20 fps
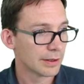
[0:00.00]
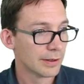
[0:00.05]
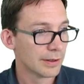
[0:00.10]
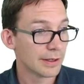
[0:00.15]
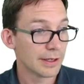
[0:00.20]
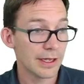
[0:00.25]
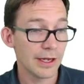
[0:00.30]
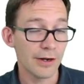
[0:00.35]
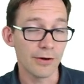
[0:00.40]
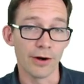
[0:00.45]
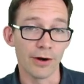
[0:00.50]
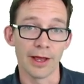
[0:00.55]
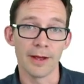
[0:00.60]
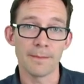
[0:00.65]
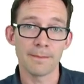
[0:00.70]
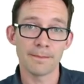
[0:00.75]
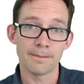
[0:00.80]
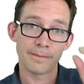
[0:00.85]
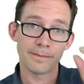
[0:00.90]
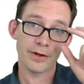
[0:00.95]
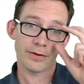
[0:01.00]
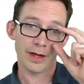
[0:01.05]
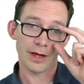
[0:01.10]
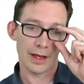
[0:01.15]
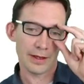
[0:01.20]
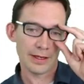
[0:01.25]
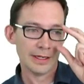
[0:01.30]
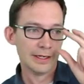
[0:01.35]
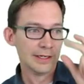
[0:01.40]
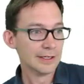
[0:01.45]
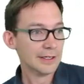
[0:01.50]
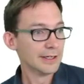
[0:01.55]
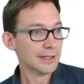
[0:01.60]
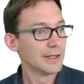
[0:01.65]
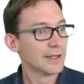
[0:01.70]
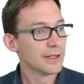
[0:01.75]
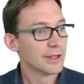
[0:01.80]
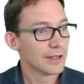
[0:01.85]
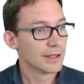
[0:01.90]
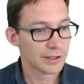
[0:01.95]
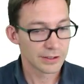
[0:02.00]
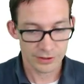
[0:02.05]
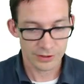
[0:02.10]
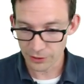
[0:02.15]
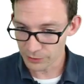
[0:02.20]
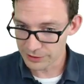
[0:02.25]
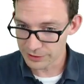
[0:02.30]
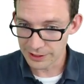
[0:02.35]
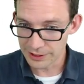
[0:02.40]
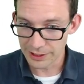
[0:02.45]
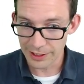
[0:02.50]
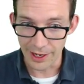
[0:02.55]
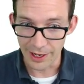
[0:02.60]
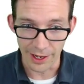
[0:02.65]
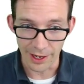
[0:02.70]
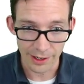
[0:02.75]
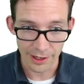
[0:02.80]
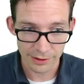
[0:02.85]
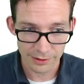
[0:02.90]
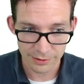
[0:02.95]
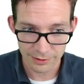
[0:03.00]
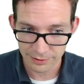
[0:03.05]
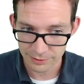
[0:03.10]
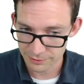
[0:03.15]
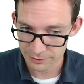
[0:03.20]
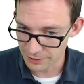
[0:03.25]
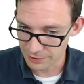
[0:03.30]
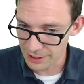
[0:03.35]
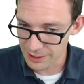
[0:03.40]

Here I am, okay. So today's